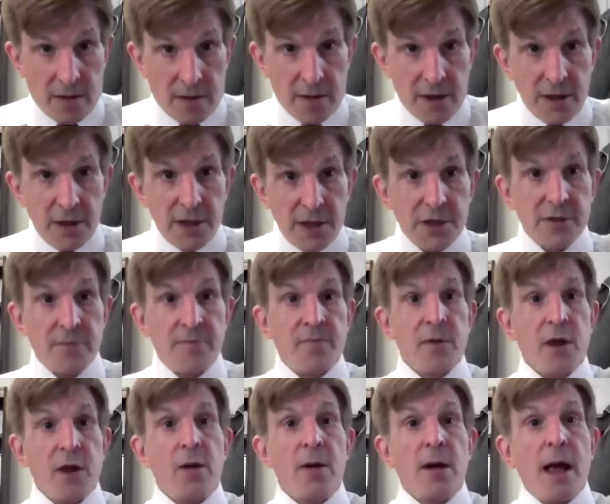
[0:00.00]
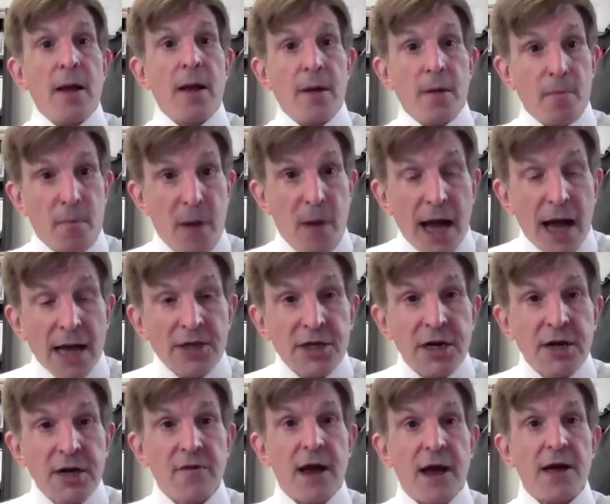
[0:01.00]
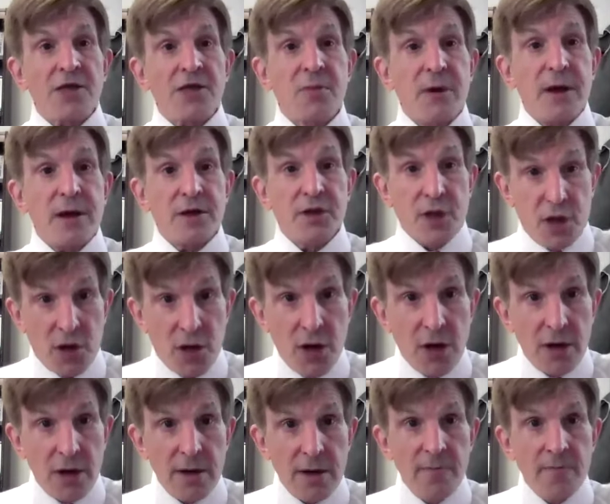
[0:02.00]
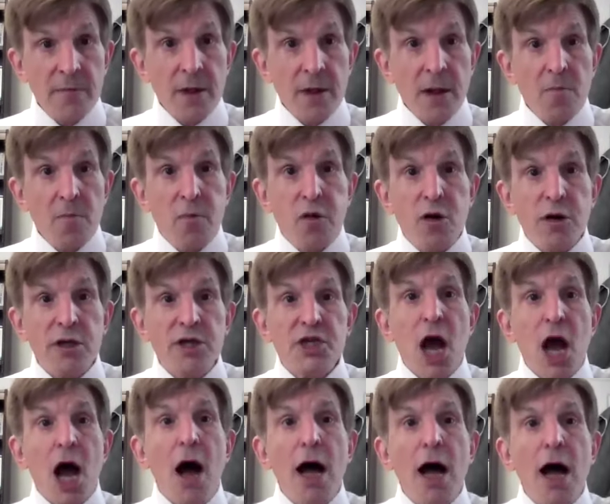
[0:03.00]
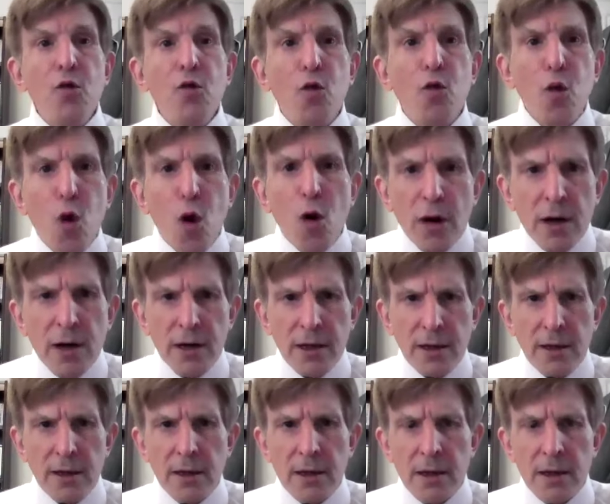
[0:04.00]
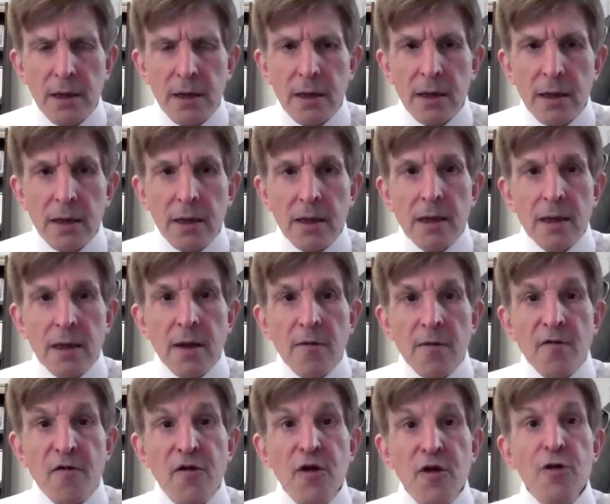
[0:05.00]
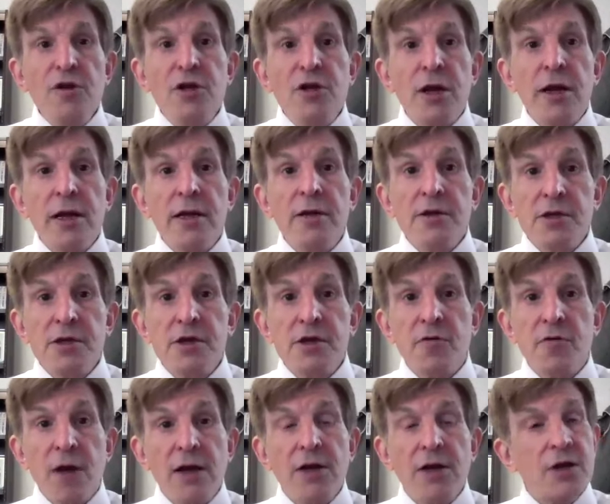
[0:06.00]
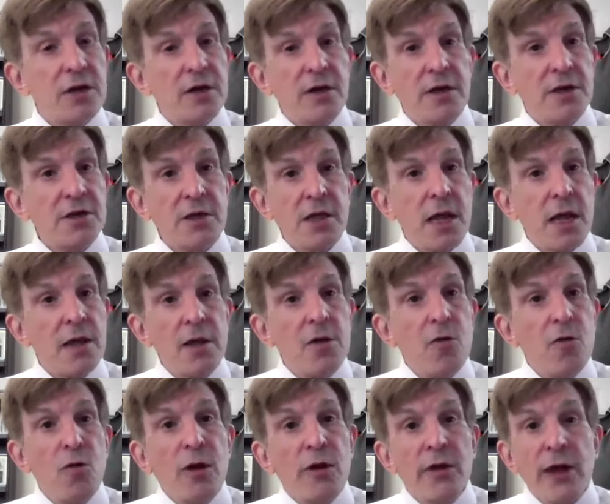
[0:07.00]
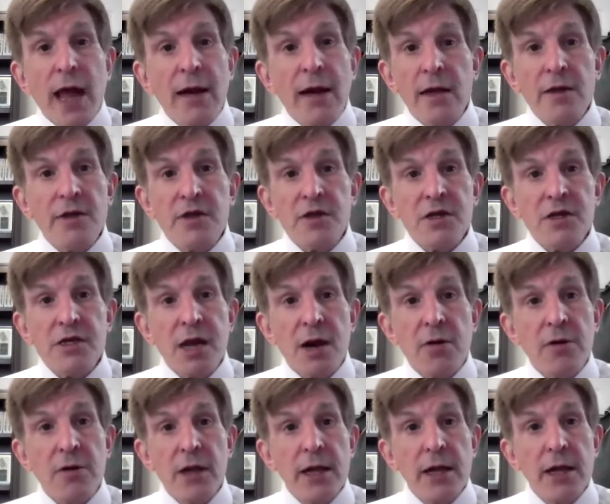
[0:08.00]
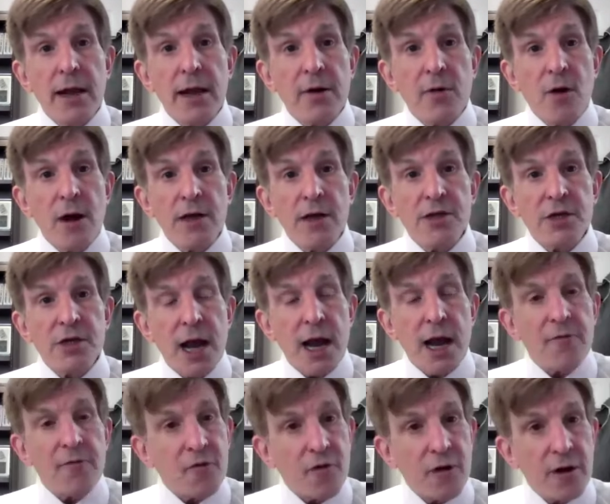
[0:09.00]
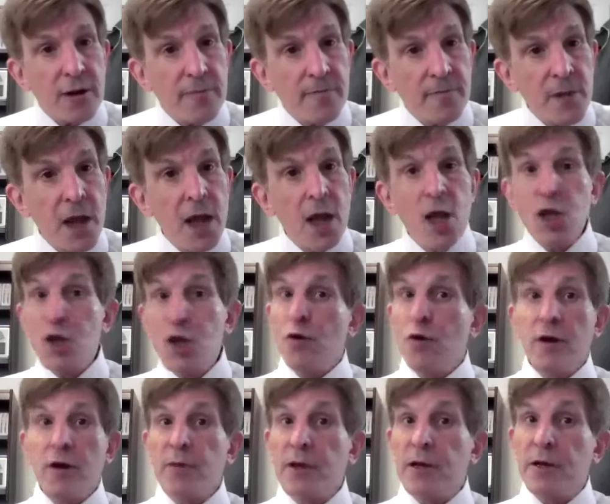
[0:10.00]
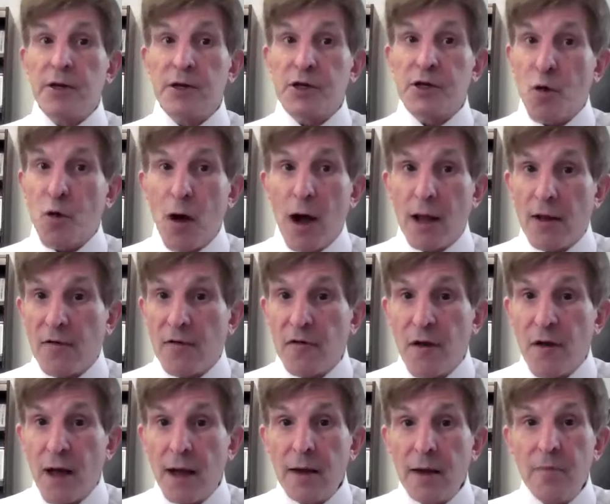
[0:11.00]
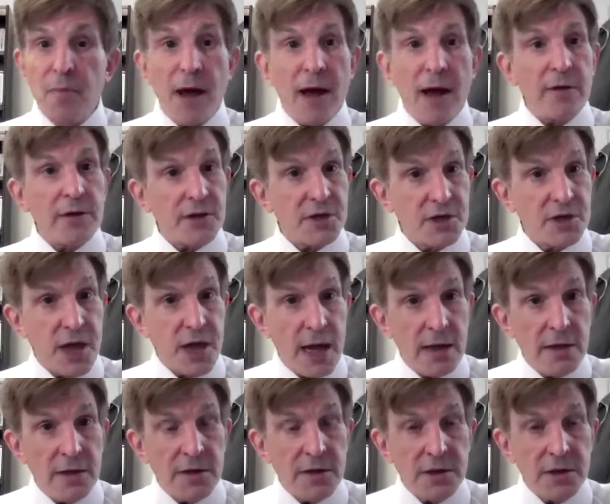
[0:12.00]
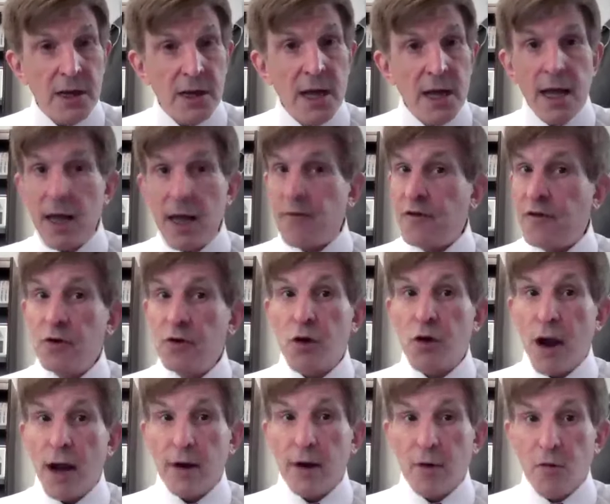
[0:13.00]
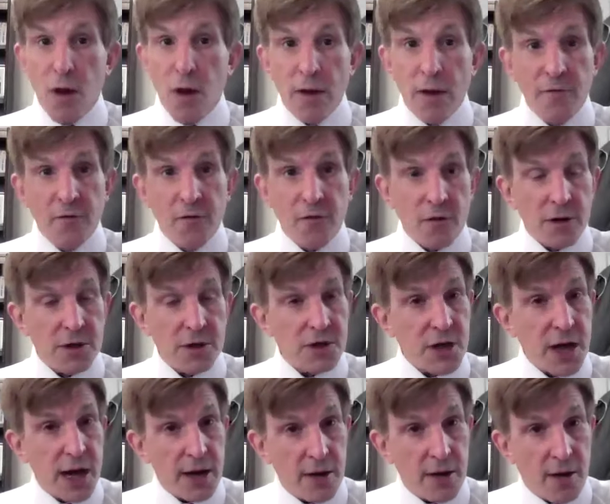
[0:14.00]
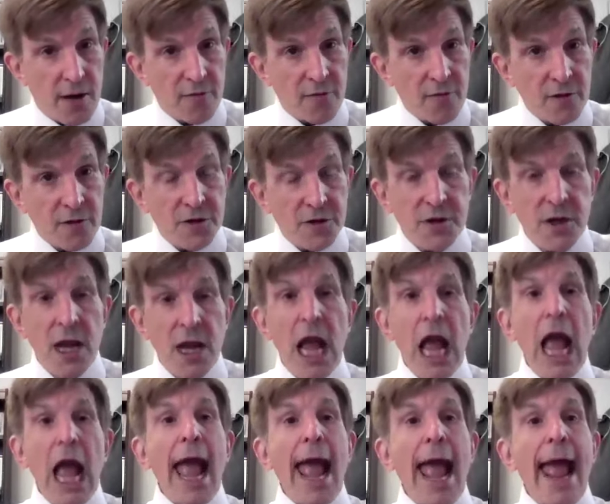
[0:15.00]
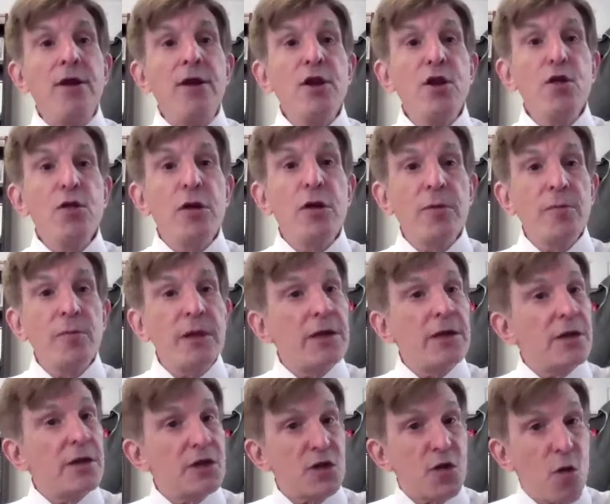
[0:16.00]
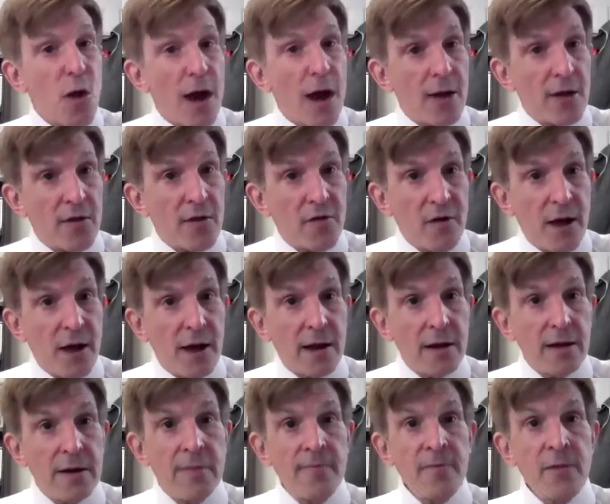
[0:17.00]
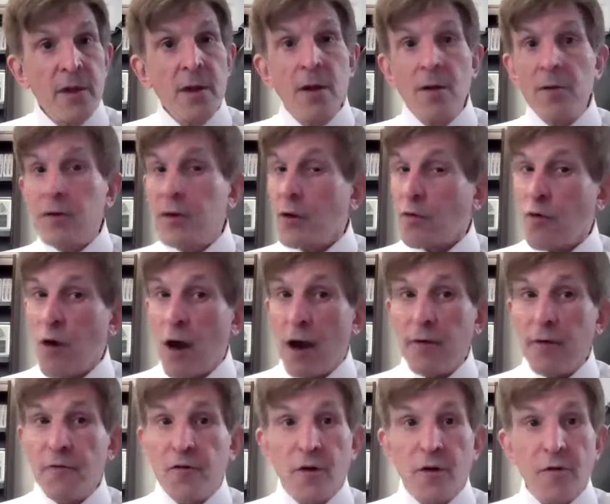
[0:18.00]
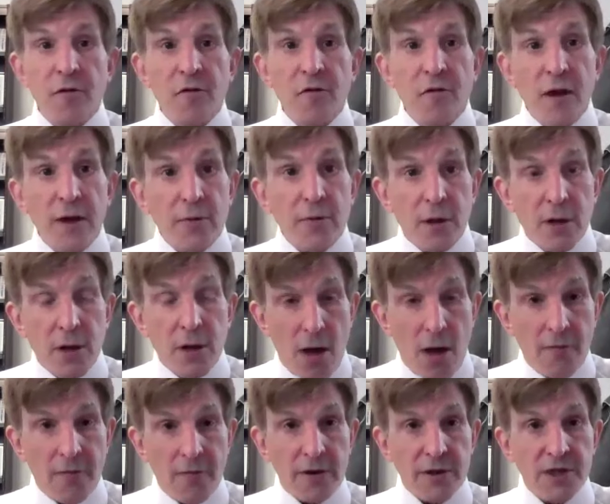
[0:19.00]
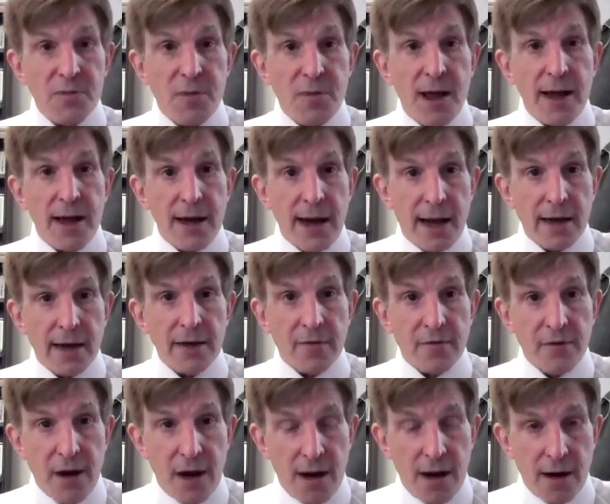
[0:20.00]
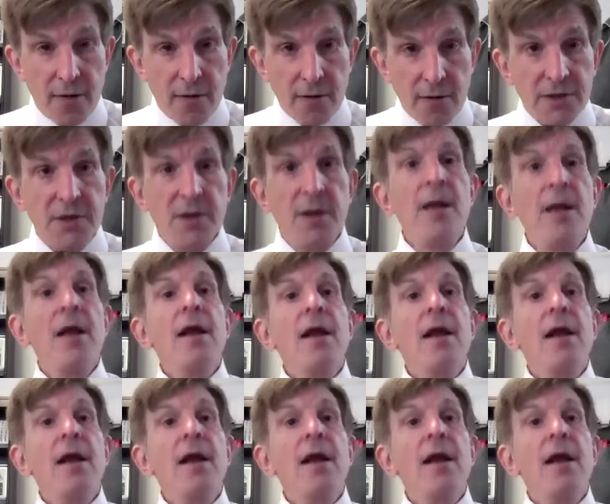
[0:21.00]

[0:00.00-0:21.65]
these positive aspects, the good, puts on warning future insurrectionists that you will not necessarily get away scot-free. You can be disqualified by the states if you try to run for a state office, and you can be disqualified to run for a federal office by an act of Congress.